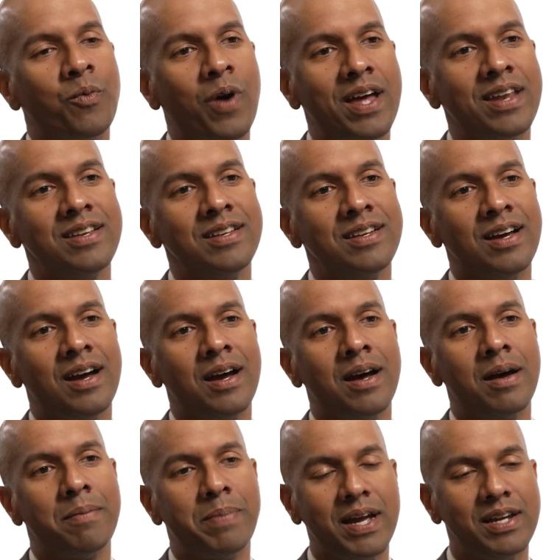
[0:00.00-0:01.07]
When
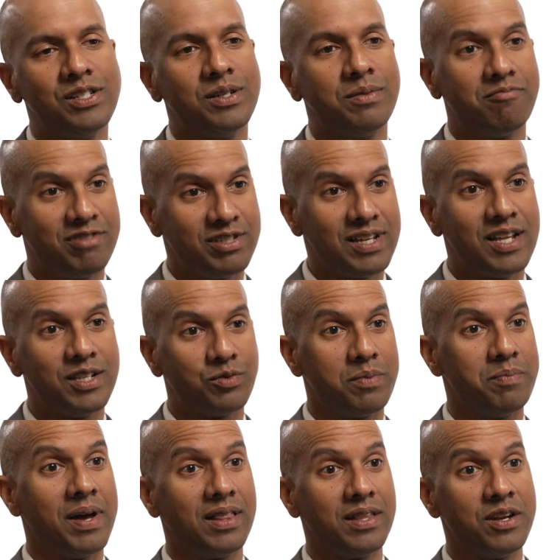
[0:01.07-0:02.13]
a patient presents with
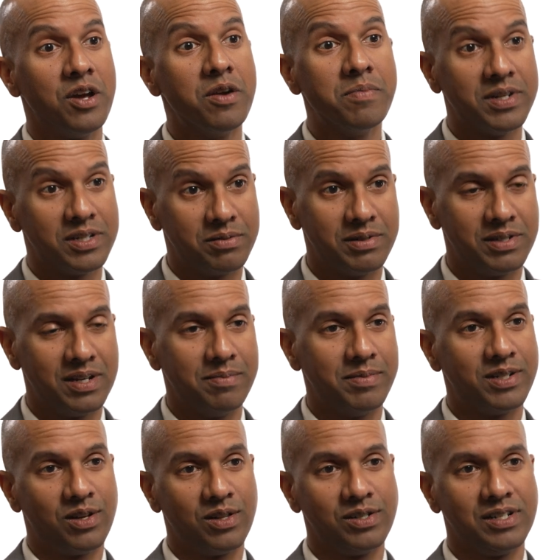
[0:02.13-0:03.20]
melanoma to a
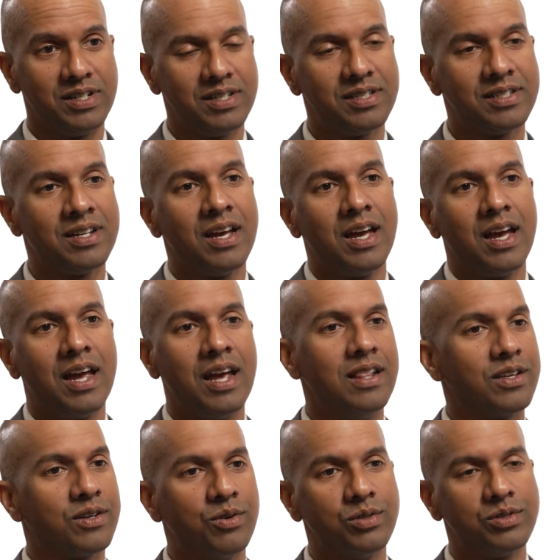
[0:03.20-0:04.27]
dermatologist, in
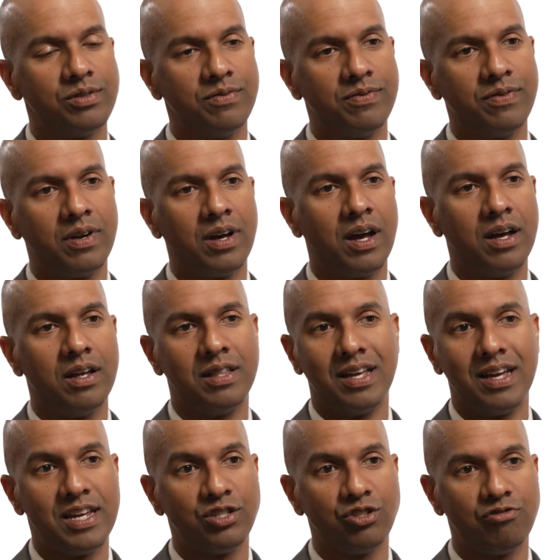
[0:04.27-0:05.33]
the course of the
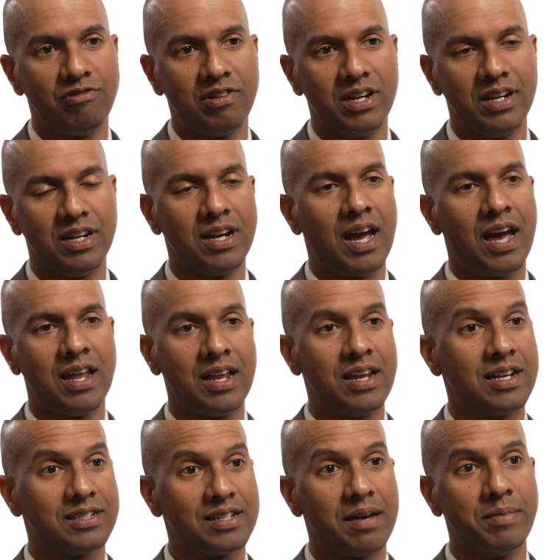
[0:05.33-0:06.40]
history
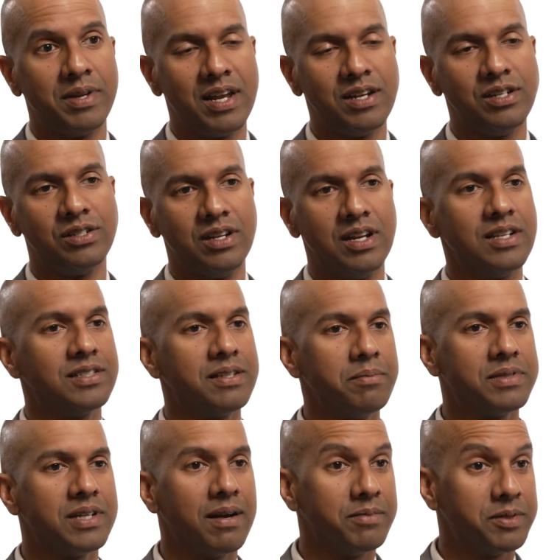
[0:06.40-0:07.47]
and examination, it
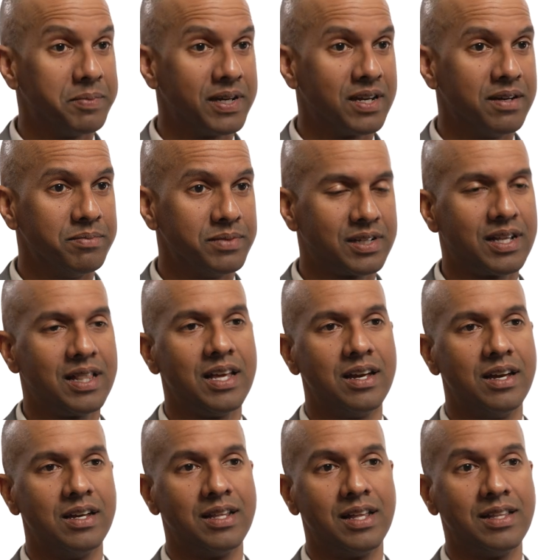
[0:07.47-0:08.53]
sometimes becomes
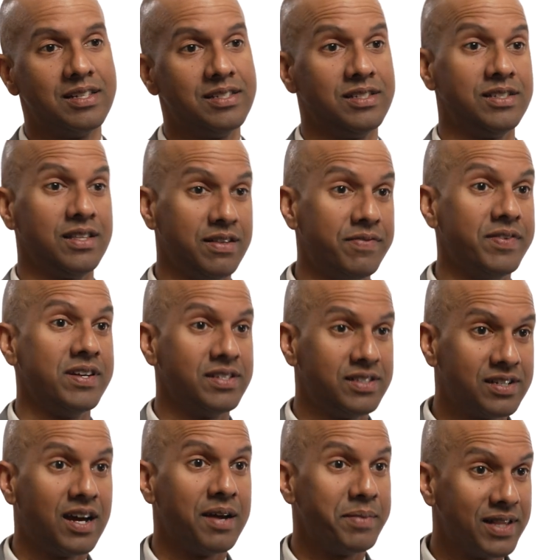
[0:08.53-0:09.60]
clear that this isn't the first
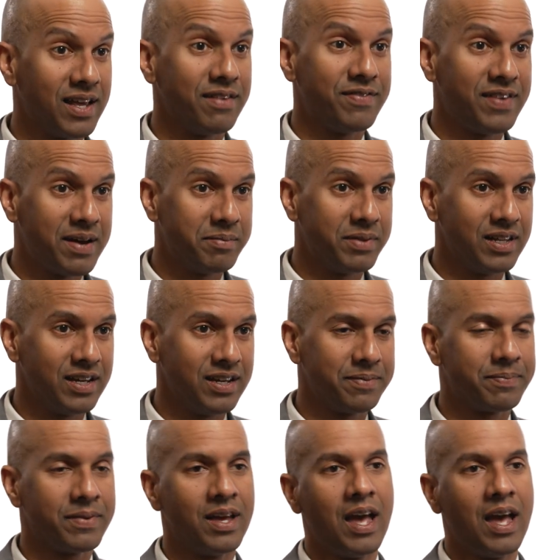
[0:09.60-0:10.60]
time in that family.